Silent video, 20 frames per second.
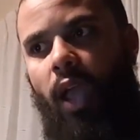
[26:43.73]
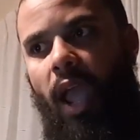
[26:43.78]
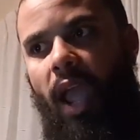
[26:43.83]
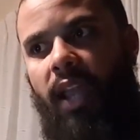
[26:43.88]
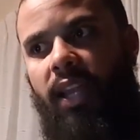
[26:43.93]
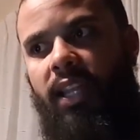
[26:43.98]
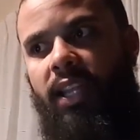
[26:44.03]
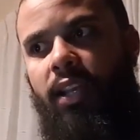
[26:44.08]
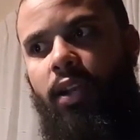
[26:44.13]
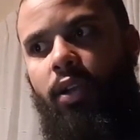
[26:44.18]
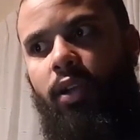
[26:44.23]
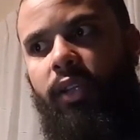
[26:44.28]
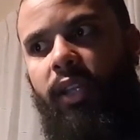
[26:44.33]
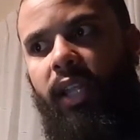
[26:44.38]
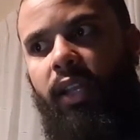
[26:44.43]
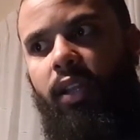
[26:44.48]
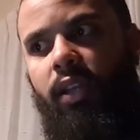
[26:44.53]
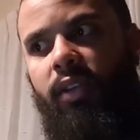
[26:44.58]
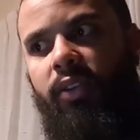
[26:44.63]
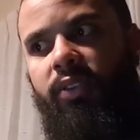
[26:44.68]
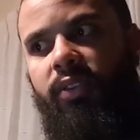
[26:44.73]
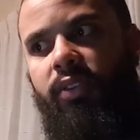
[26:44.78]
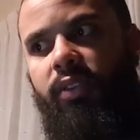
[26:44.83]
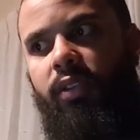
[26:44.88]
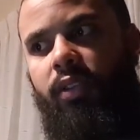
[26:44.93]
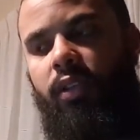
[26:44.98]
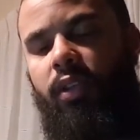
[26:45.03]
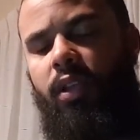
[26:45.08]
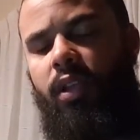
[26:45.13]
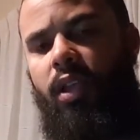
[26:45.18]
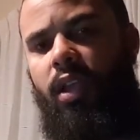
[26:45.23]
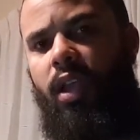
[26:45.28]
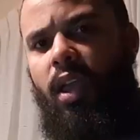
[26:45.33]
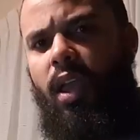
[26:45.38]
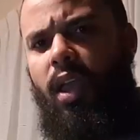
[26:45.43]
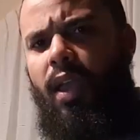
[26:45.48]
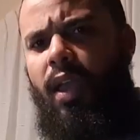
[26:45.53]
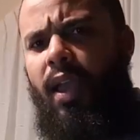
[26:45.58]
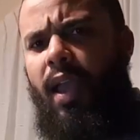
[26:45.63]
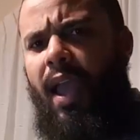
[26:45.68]
And he looked at us,
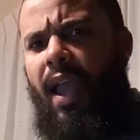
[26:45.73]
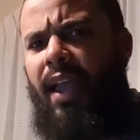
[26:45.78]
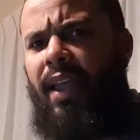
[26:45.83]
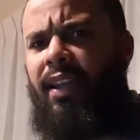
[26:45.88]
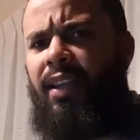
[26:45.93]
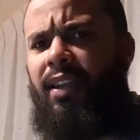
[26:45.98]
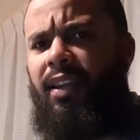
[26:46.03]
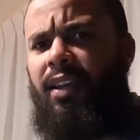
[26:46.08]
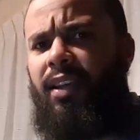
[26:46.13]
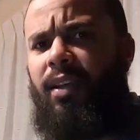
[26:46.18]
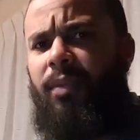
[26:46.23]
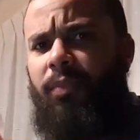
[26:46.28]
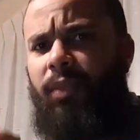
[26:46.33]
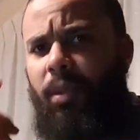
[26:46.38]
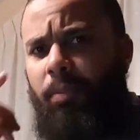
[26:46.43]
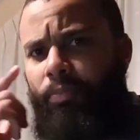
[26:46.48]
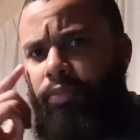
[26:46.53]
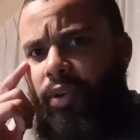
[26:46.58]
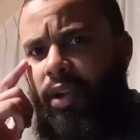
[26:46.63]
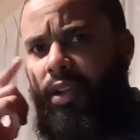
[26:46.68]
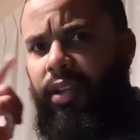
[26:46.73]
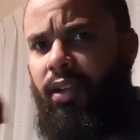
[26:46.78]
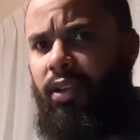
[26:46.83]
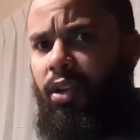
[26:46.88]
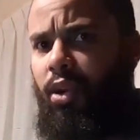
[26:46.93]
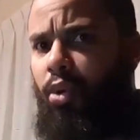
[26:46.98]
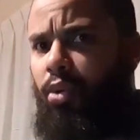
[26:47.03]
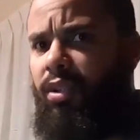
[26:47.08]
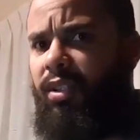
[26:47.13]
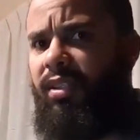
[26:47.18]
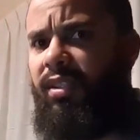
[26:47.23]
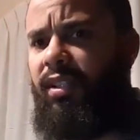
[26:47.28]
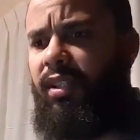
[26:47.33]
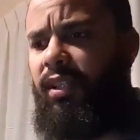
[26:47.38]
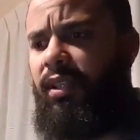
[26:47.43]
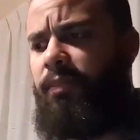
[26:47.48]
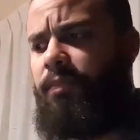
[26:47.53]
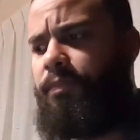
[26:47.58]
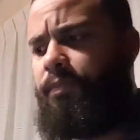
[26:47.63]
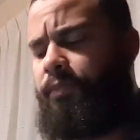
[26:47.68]
and um, the brother noticed
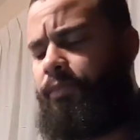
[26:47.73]
it.